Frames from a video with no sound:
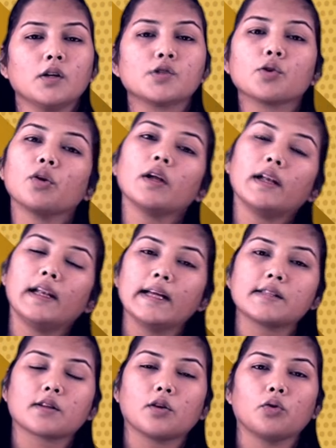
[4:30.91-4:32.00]
So
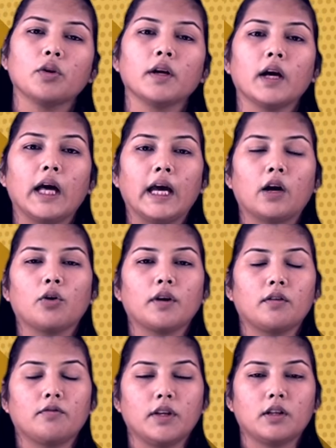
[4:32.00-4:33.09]
let's go
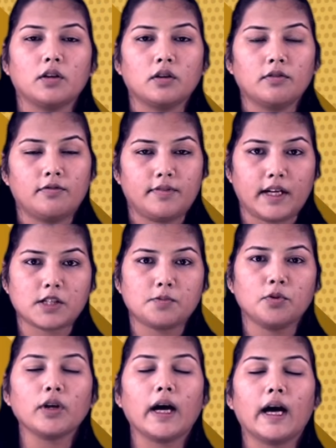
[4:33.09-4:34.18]
according with the
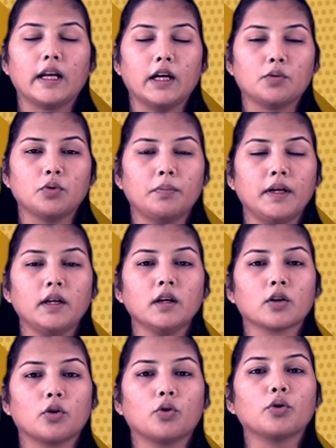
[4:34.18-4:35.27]
textbook and it will be
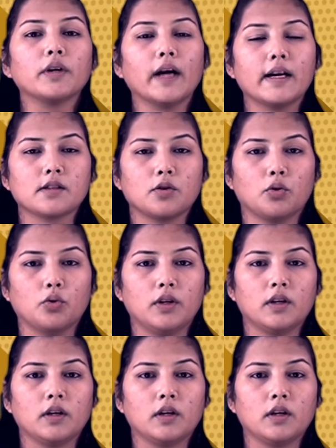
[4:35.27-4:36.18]
core as a whole.